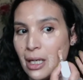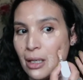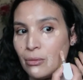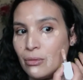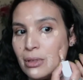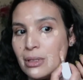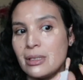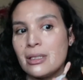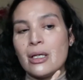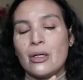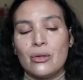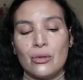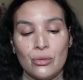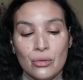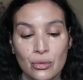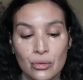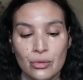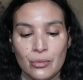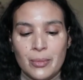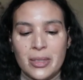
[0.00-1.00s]
I would say a
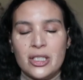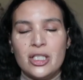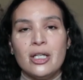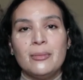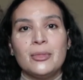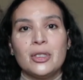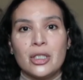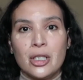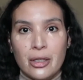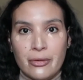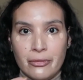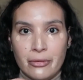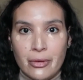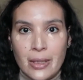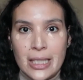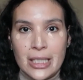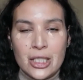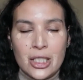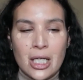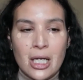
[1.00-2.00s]
good medium
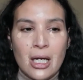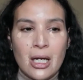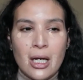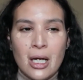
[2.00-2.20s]
coverage.